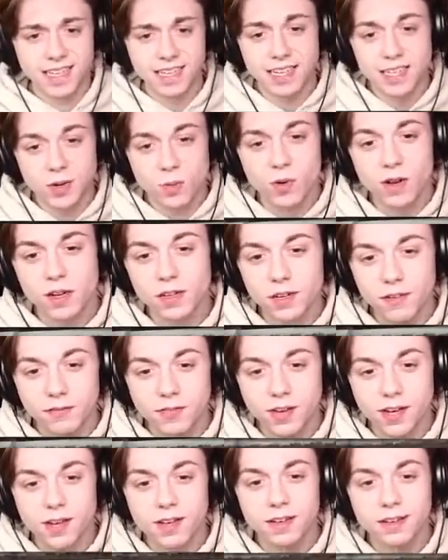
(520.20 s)
Can you wiggle your
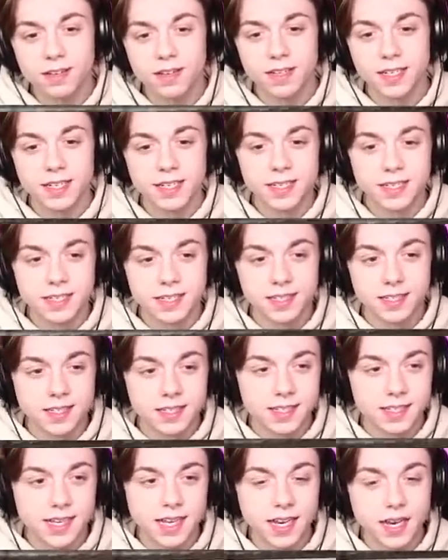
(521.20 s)
finger?
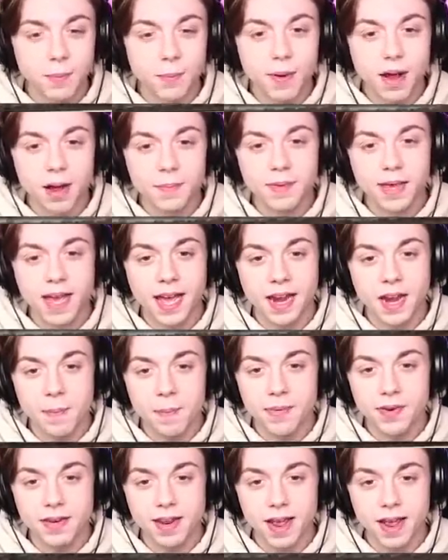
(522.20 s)
Can you bob your head
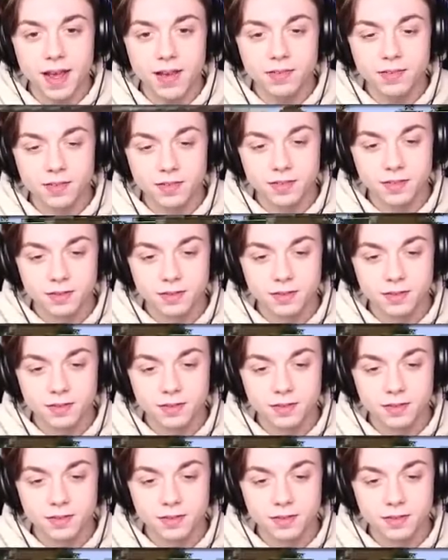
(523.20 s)
up and down?